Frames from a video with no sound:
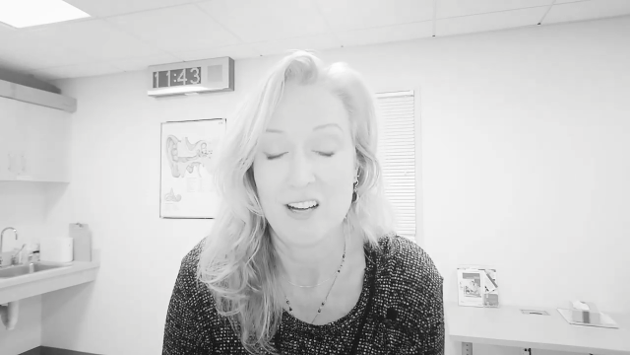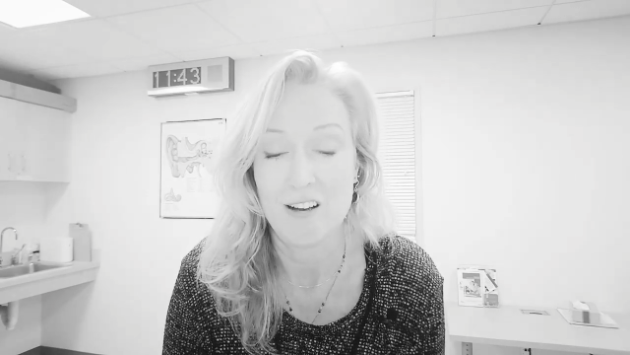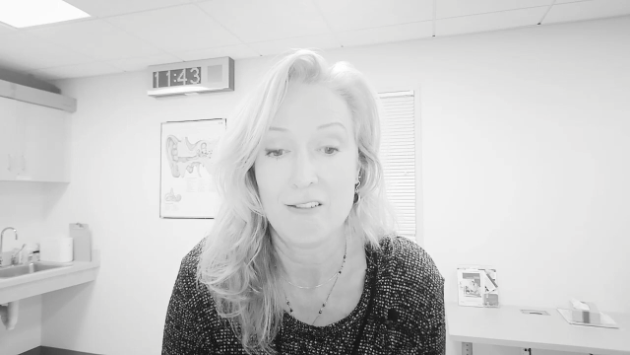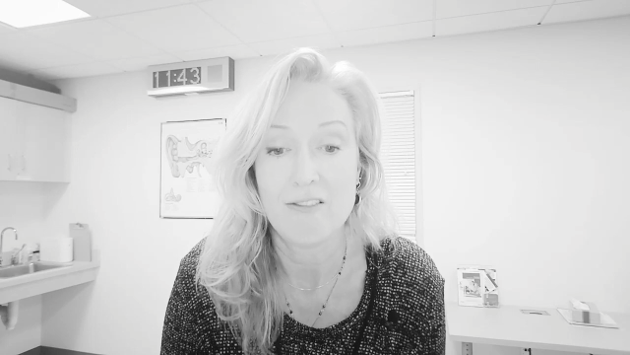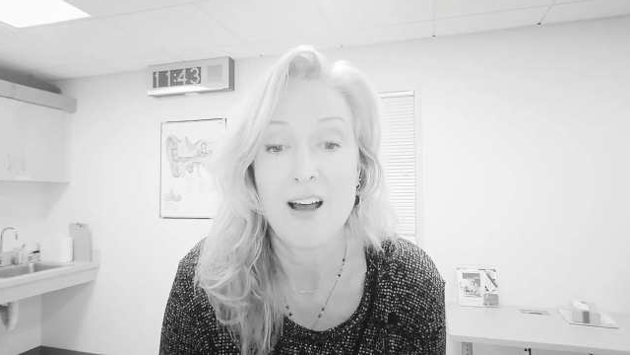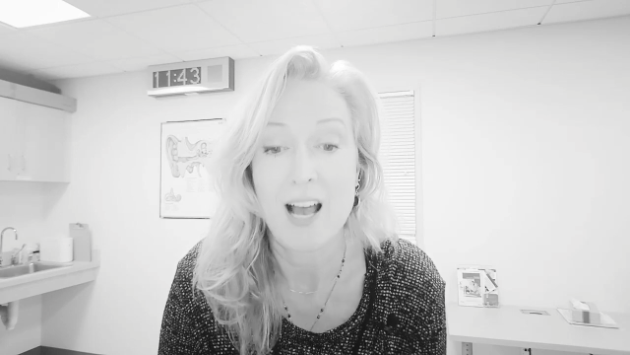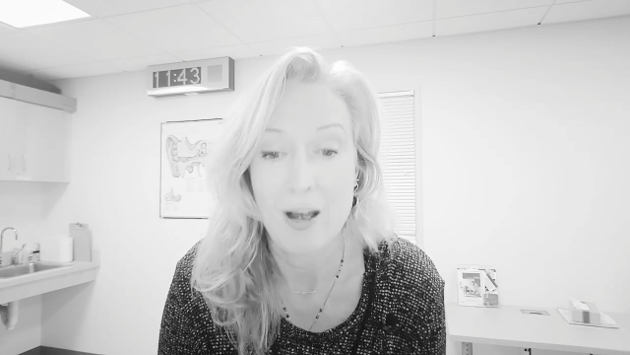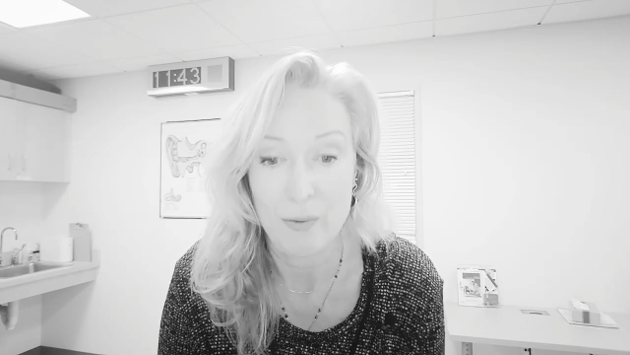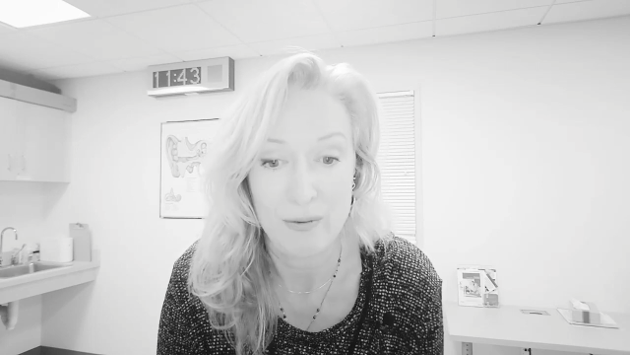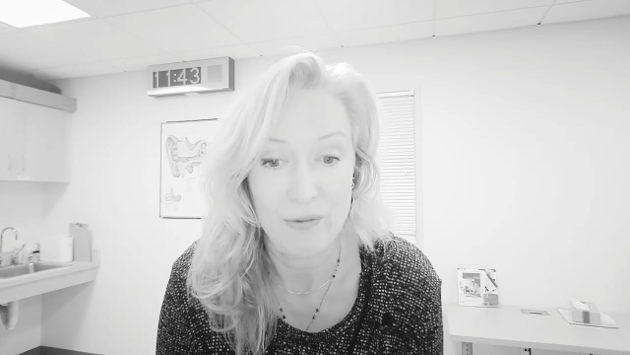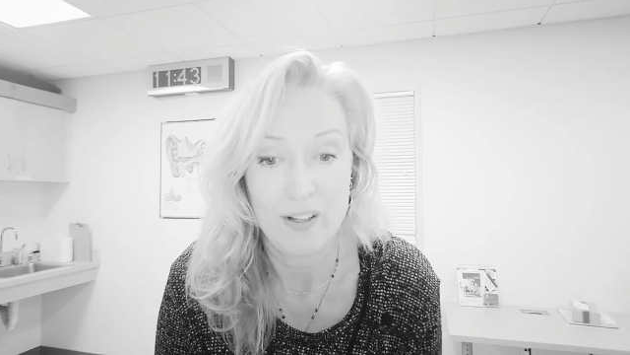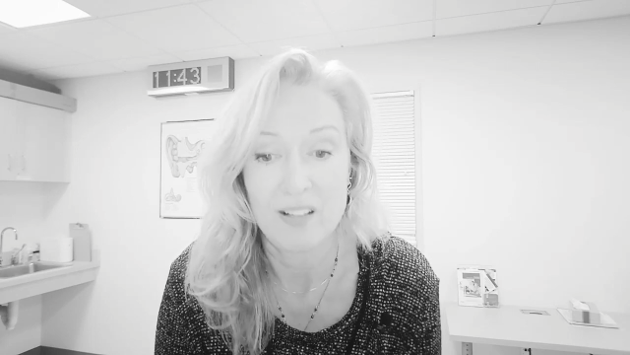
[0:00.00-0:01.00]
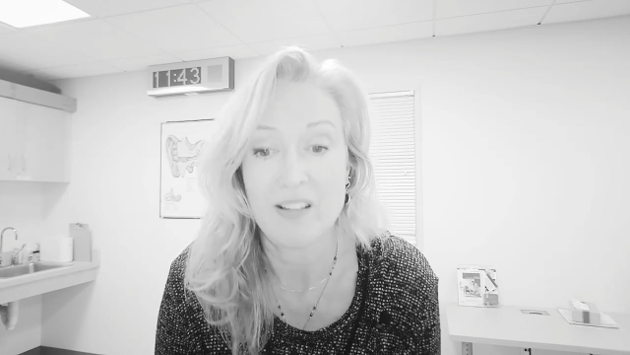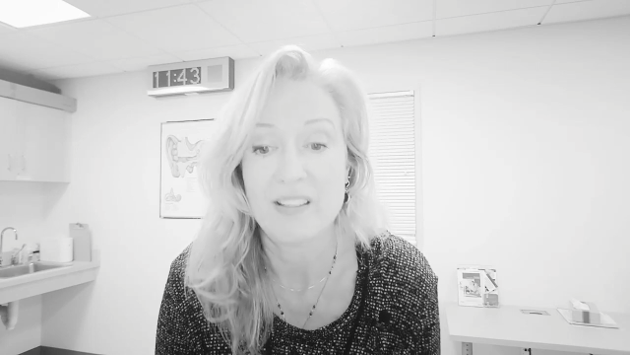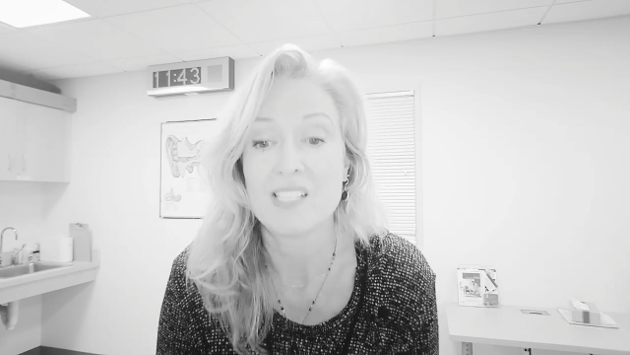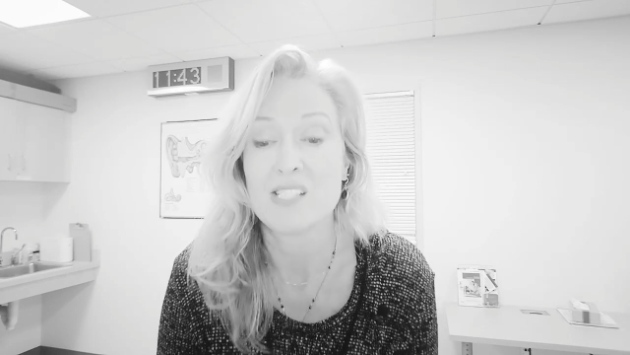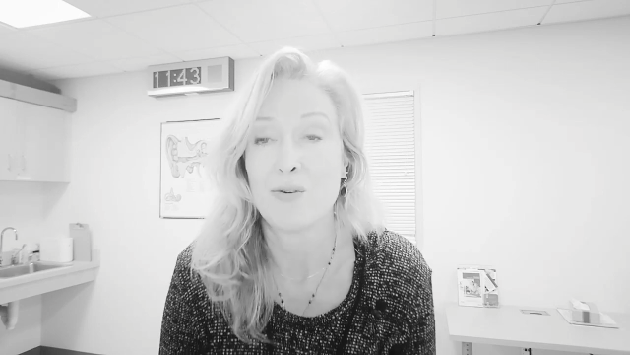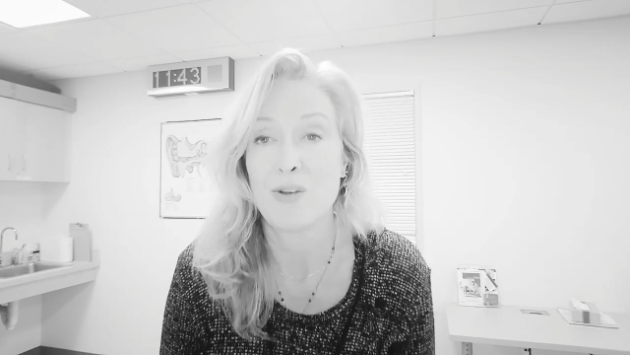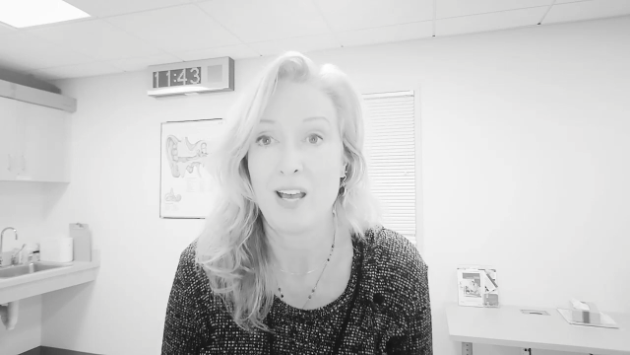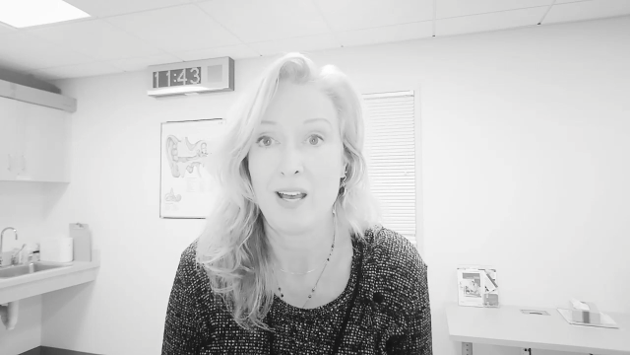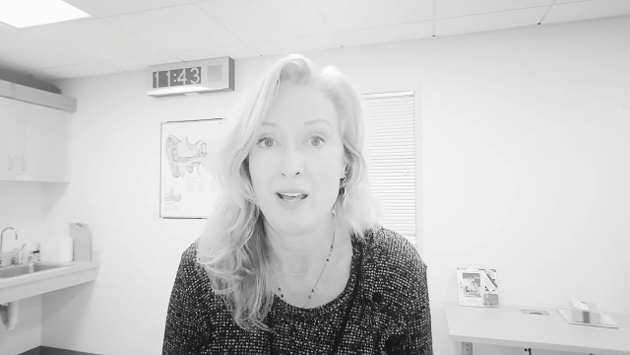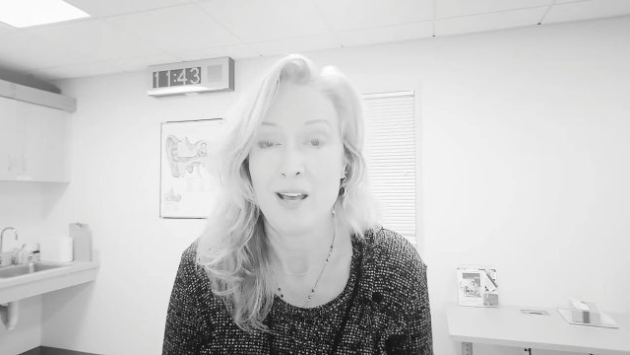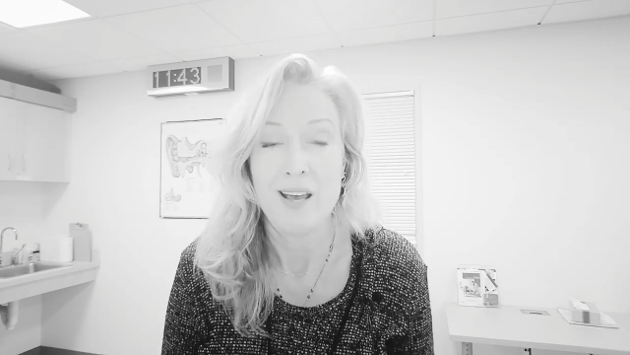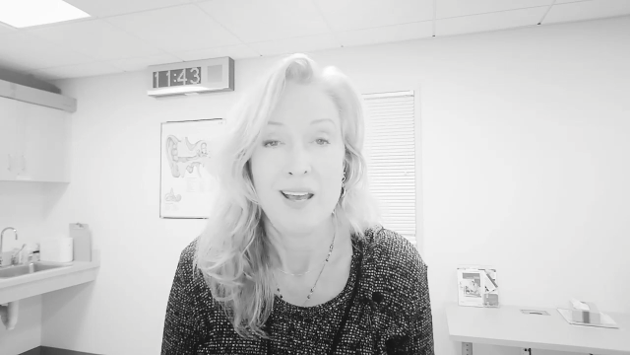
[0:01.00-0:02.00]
of how we feel, and that's okay.